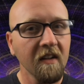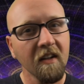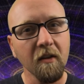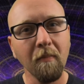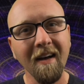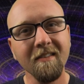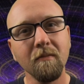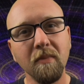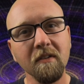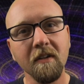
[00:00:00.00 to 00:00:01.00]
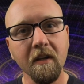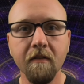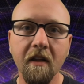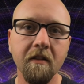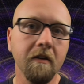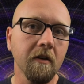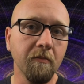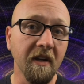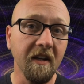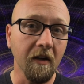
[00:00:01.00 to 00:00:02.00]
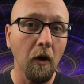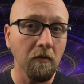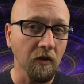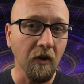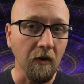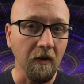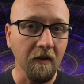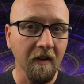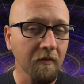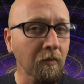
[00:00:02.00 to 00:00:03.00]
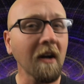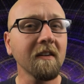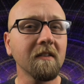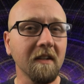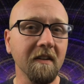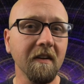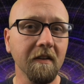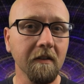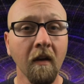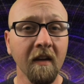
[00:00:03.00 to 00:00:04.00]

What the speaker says: that the possibility of that theory being overturned is practically nil.